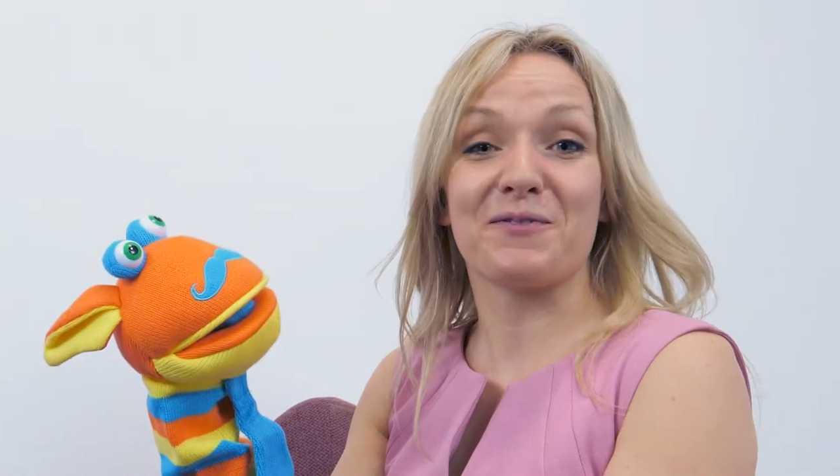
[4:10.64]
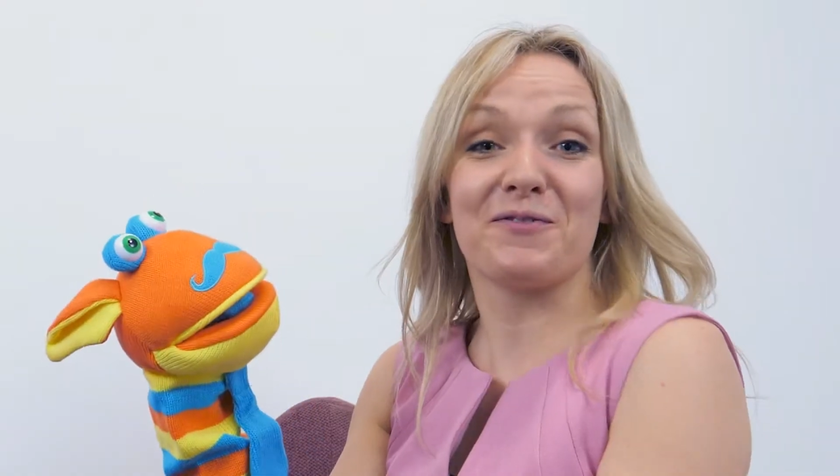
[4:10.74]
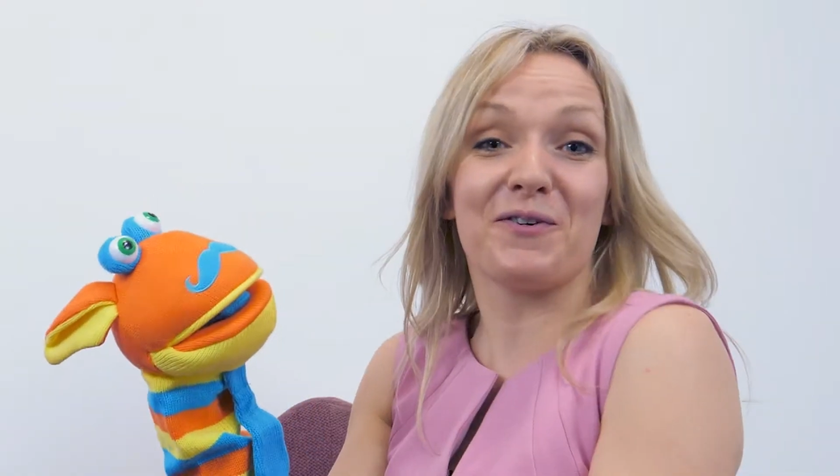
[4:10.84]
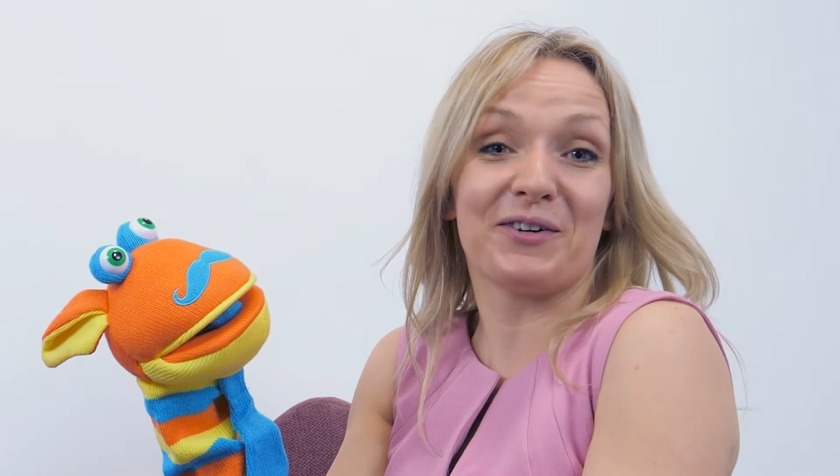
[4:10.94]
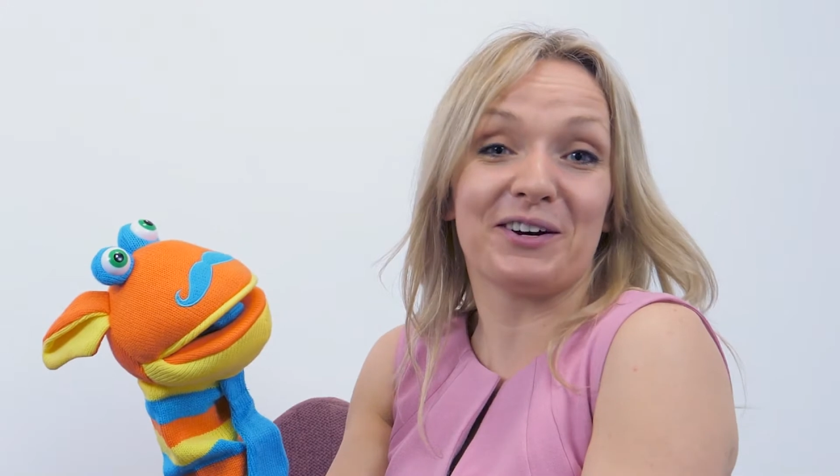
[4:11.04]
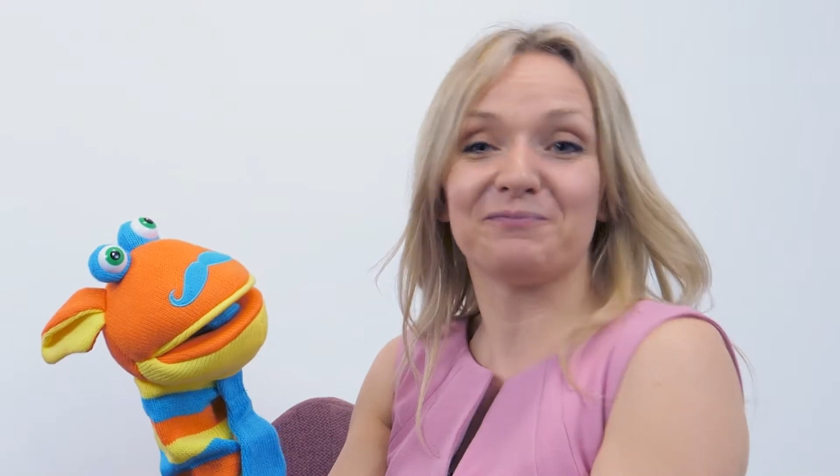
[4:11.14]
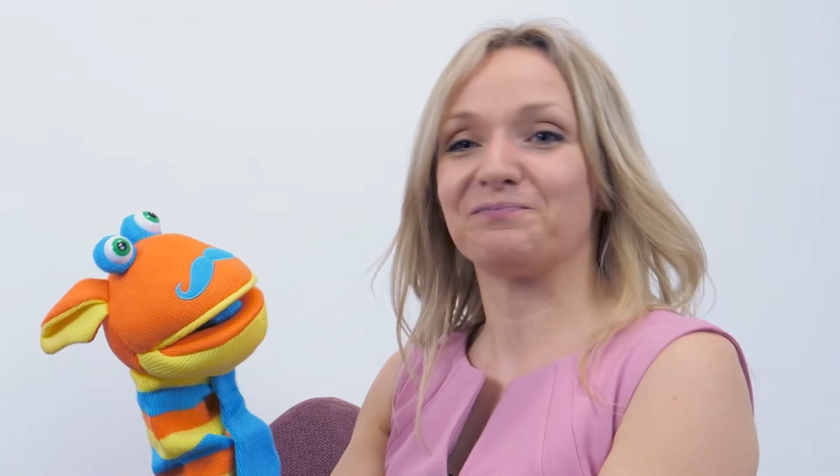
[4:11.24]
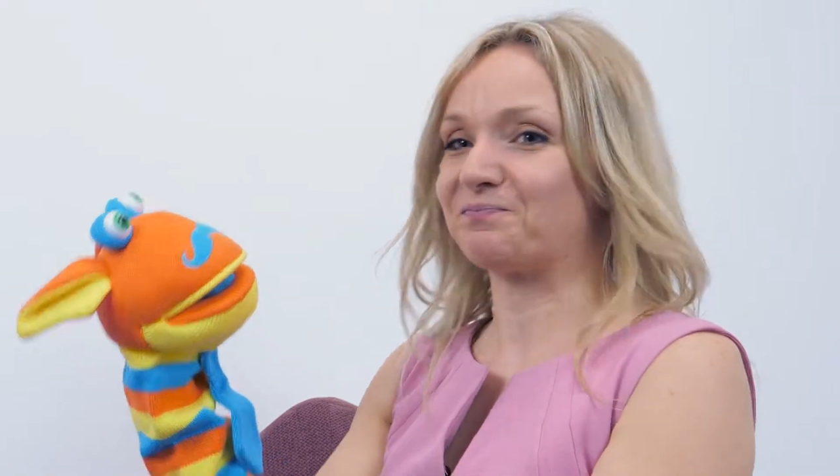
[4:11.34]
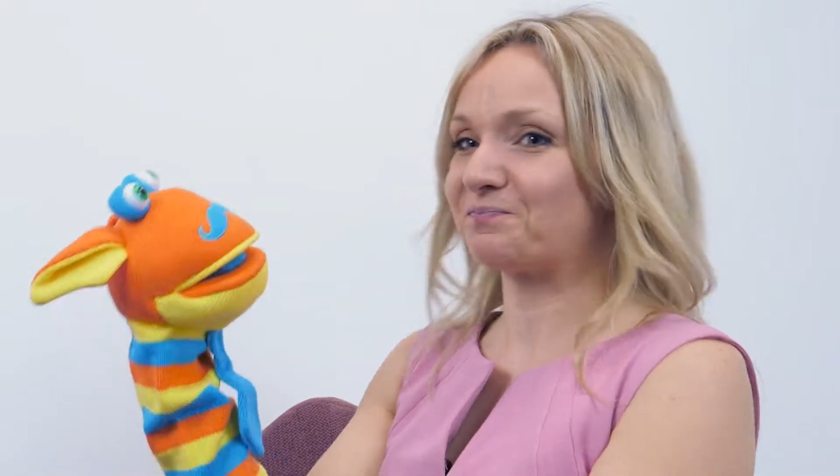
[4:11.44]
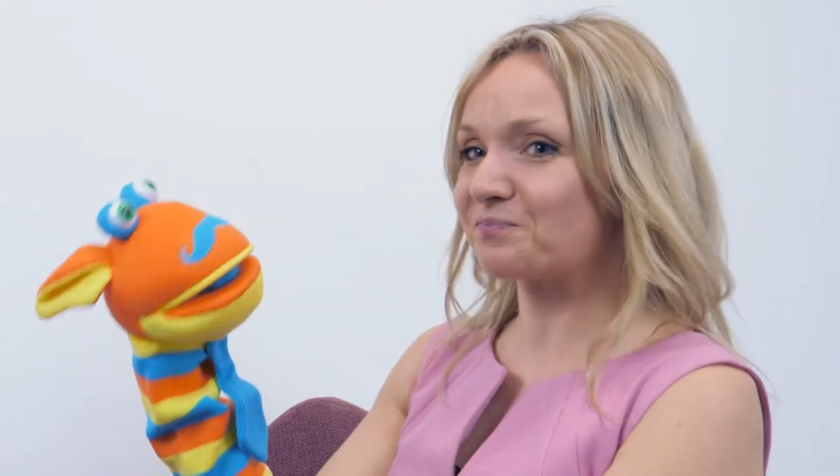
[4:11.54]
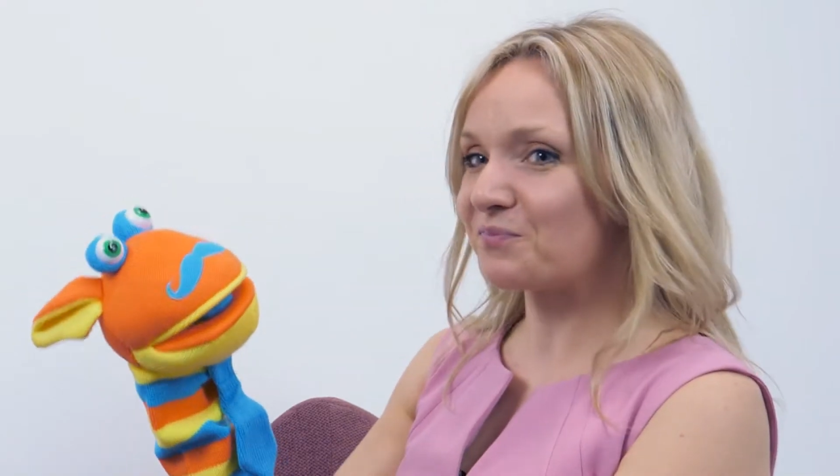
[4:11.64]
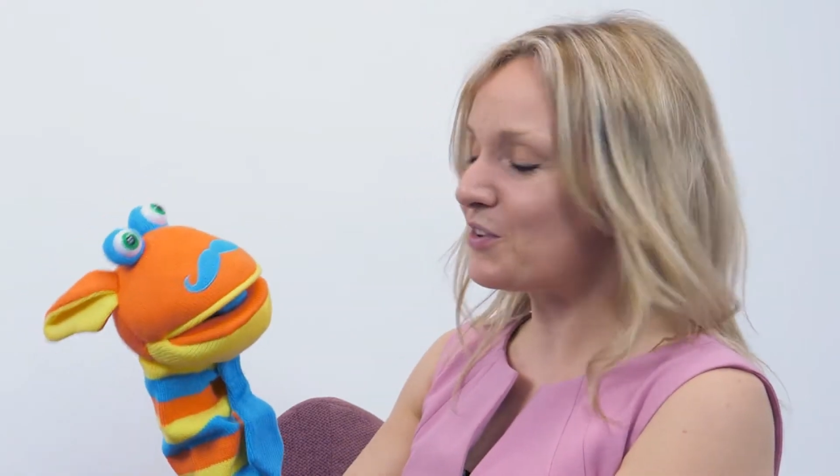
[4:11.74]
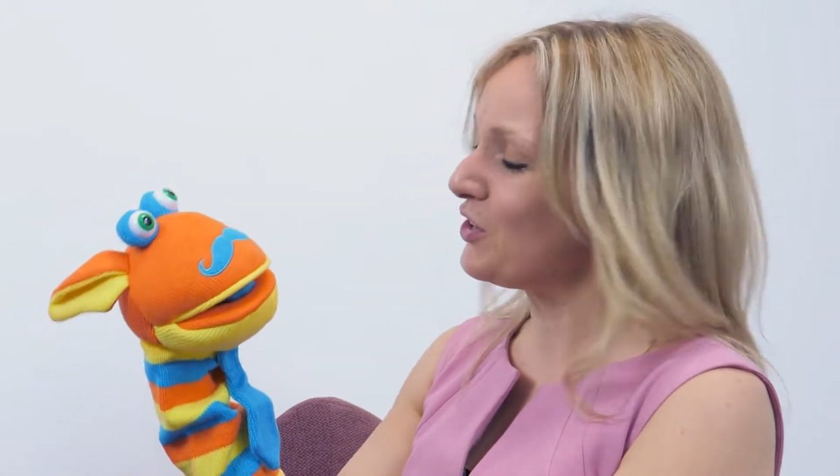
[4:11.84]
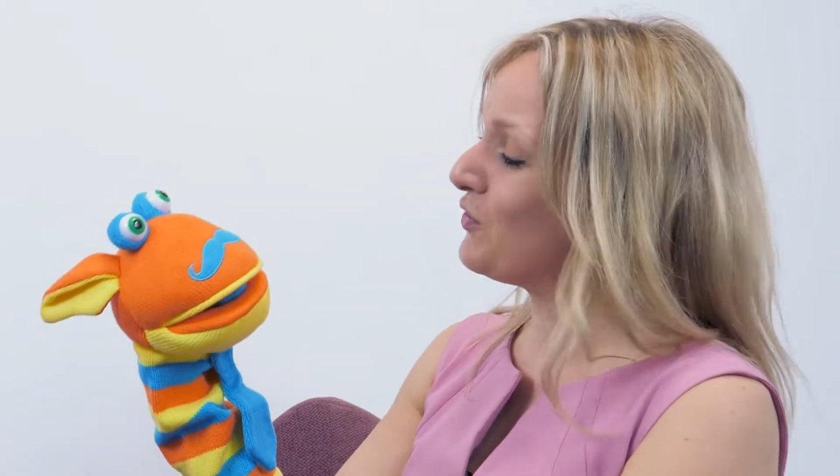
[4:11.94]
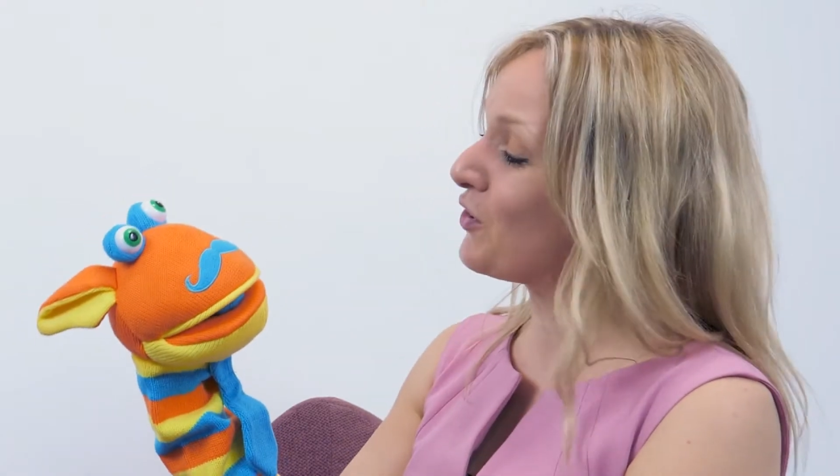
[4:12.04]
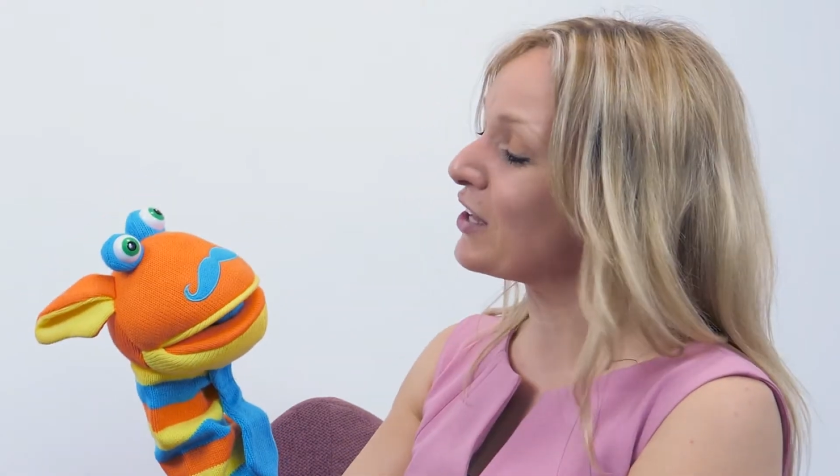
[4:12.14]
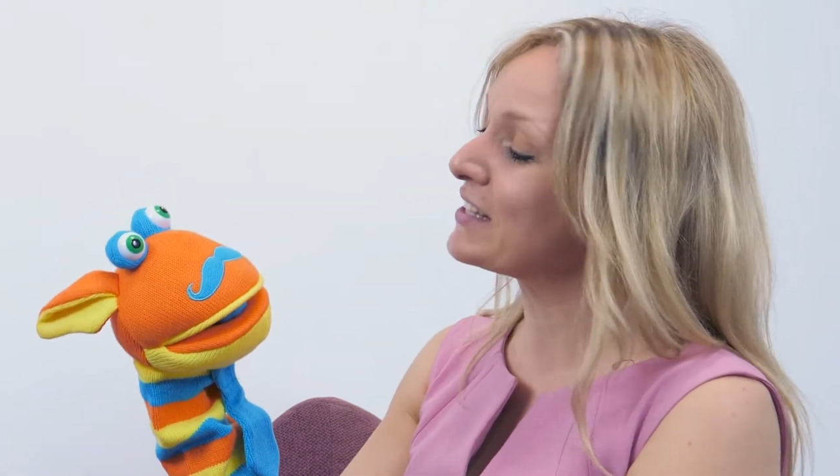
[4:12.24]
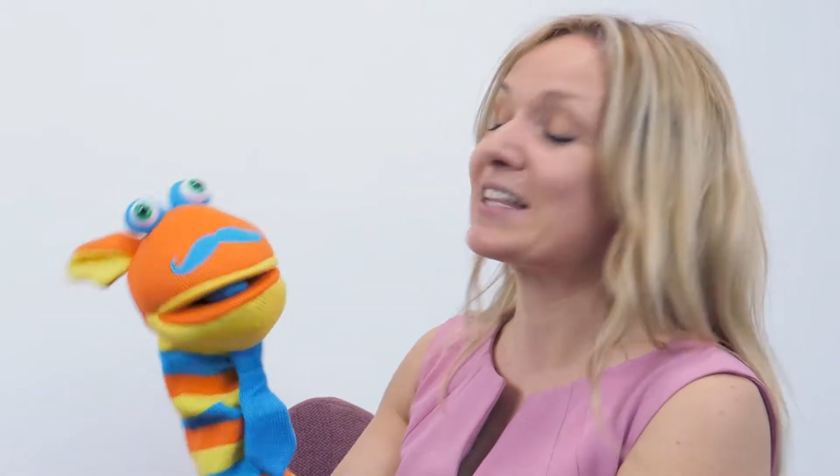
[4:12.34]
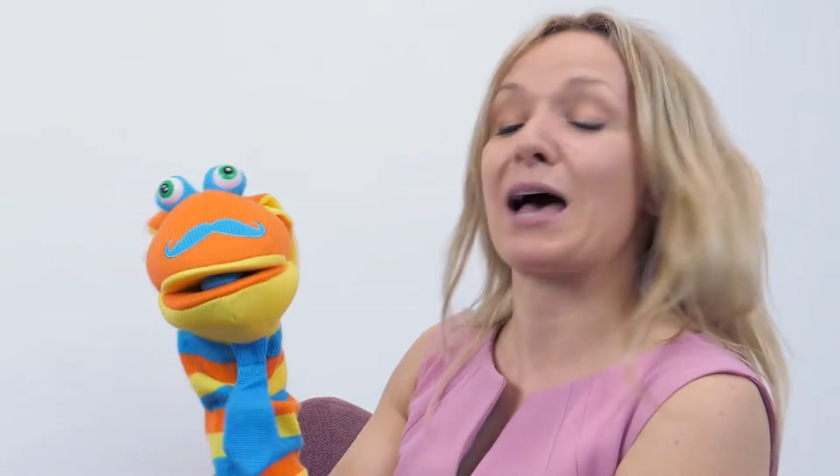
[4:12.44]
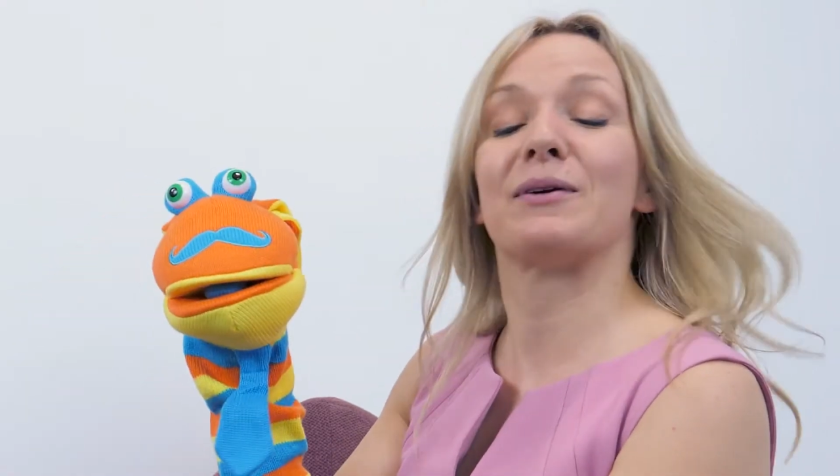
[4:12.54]
4, you've got
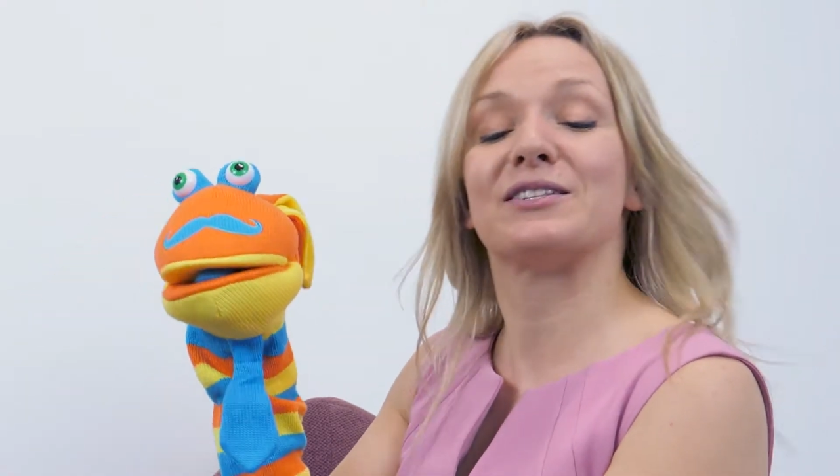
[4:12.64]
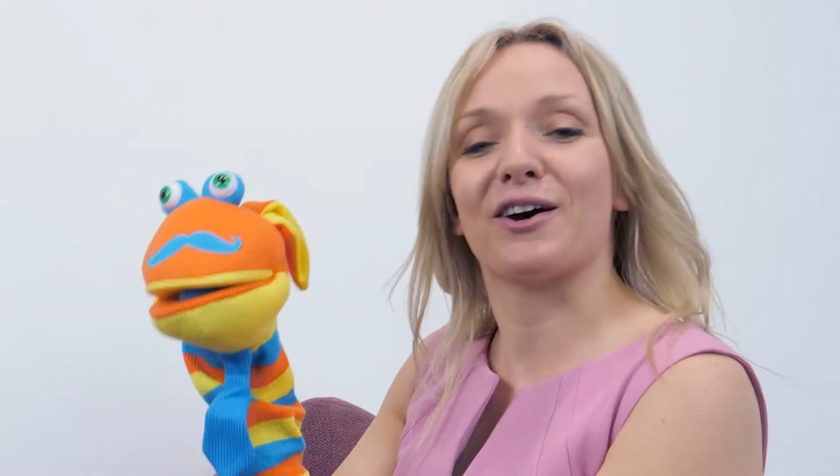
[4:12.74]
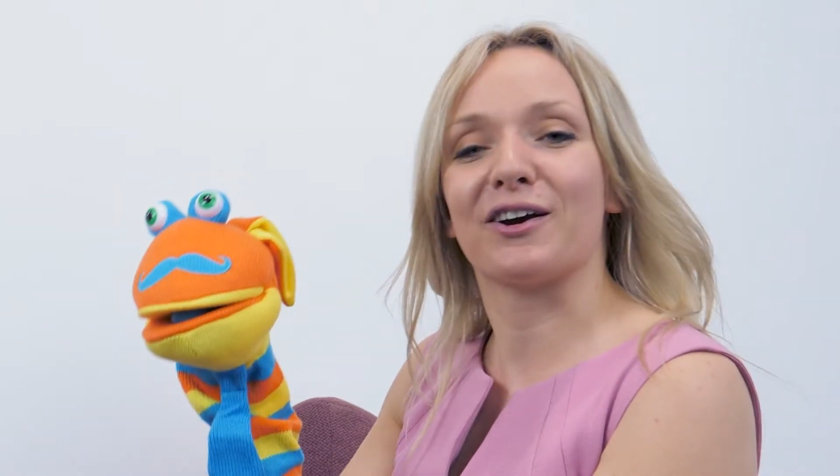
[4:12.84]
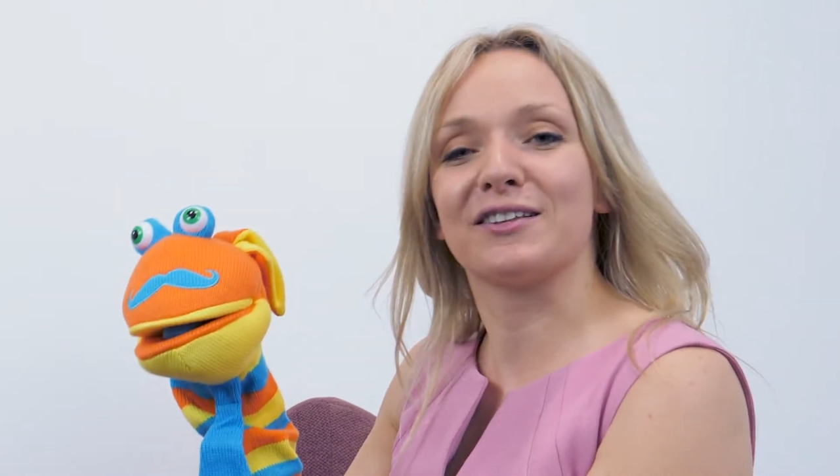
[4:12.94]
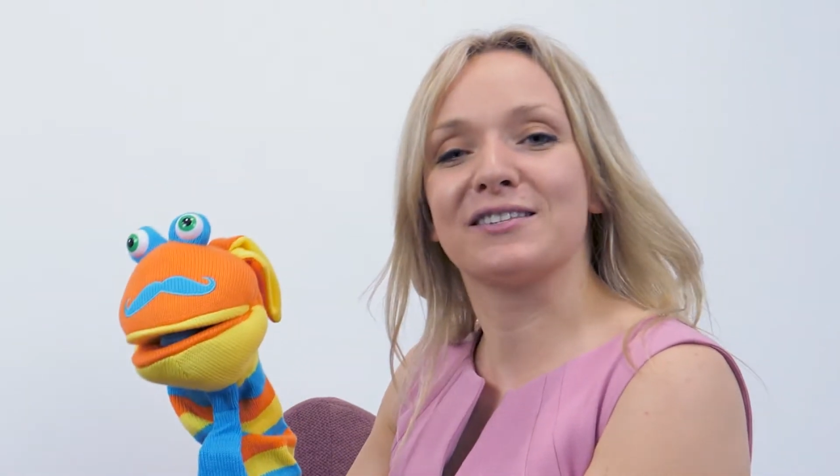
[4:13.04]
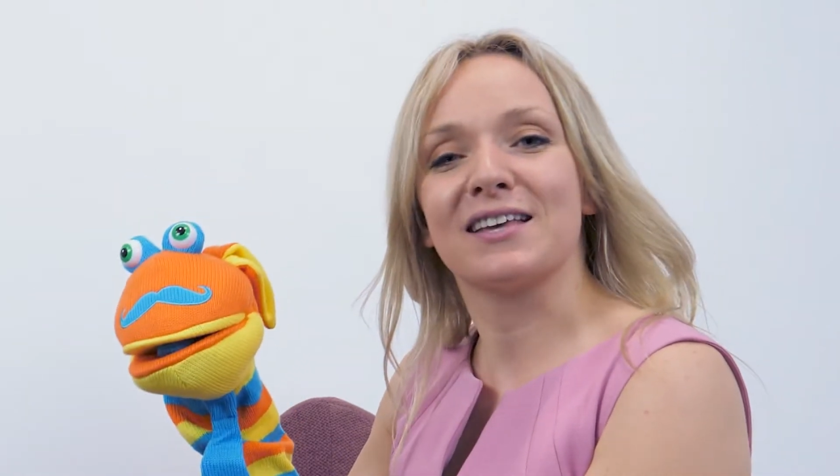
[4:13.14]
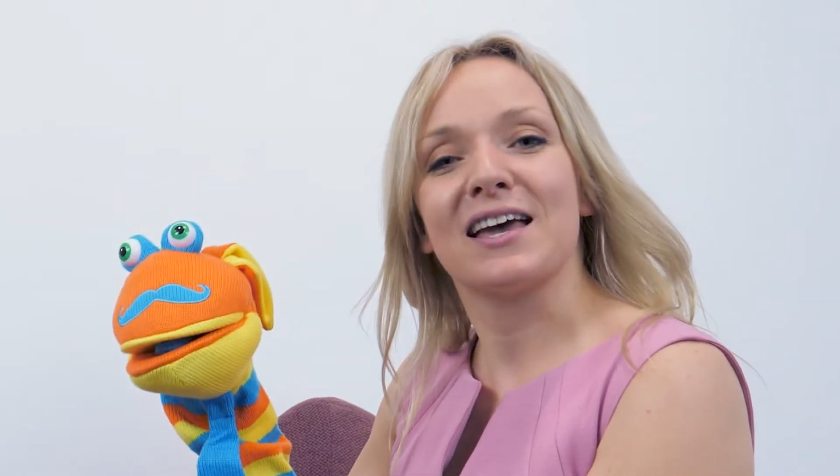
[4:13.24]
Sammy Sounds.